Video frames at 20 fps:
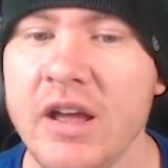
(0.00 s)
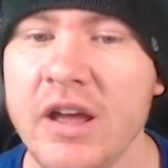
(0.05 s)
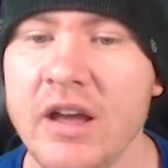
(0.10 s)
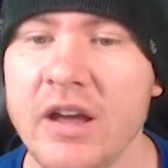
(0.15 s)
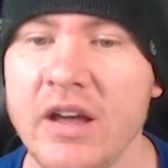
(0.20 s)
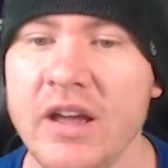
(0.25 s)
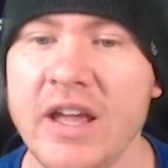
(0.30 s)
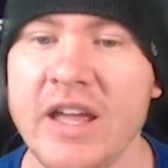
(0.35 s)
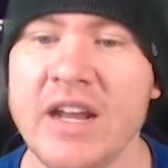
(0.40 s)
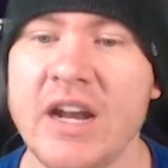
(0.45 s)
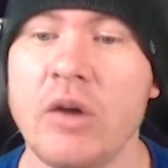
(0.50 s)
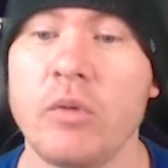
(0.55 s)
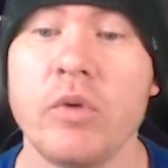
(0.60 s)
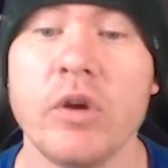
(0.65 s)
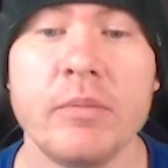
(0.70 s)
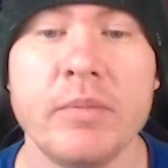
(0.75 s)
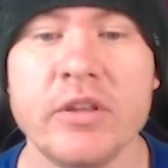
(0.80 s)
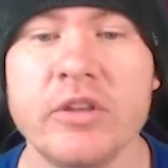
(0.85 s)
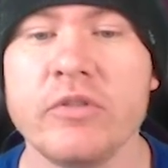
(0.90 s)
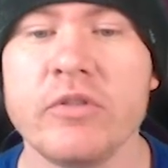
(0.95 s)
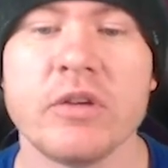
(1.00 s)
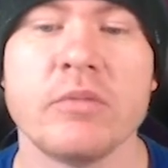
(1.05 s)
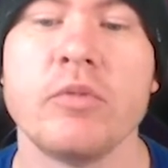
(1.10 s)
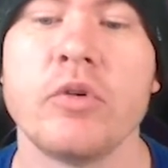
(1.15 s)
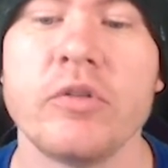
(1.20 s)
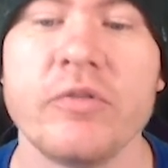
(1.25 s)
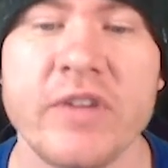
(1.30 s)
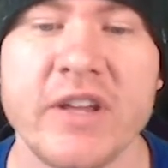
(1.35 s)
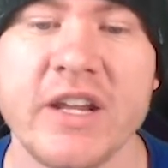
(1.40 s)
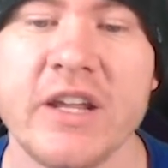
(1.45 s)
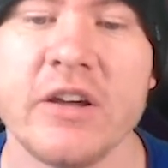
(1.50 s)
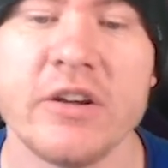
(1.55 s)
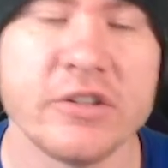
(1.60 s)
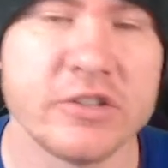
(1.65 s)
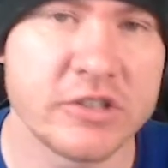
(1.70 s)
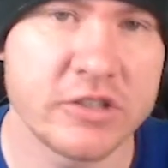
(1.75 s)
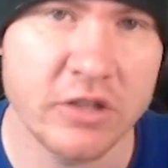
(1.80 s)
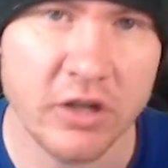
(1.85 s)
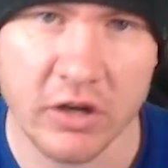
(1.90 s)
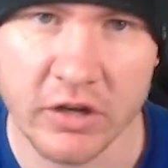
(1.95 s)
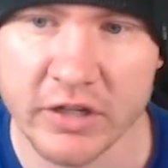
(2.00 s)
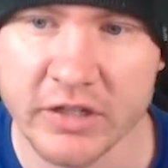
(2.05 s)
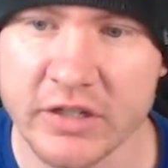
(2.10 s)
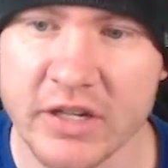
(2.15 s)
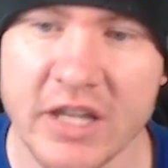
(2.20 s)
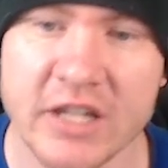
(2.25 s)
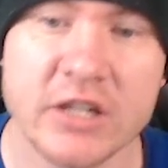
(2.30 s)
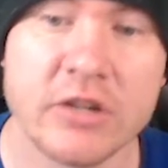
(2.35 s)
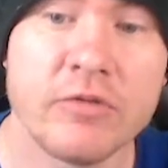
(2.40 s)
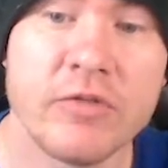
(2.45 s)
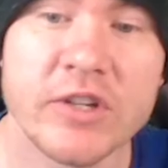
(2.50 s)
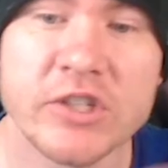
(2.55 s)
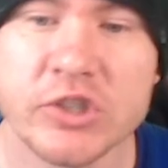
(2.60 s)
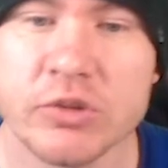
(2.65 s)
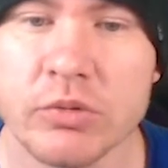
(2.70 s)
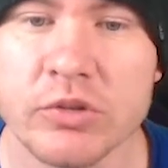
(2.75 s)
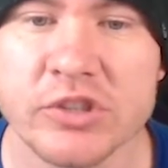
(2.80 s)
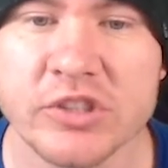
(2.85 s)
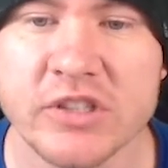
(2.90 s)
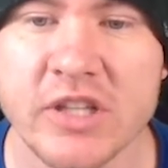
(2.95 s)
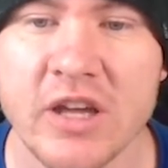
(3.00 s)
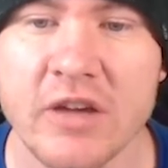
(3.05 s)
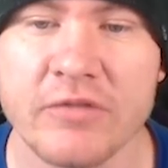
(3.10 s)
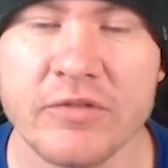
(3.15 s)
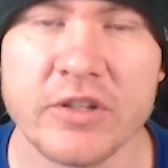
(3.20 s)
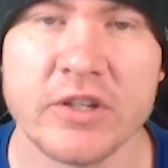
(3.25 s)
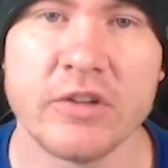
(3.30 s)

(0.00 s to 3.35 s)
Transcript: Uh, and I will be doing more videos on individual stuff,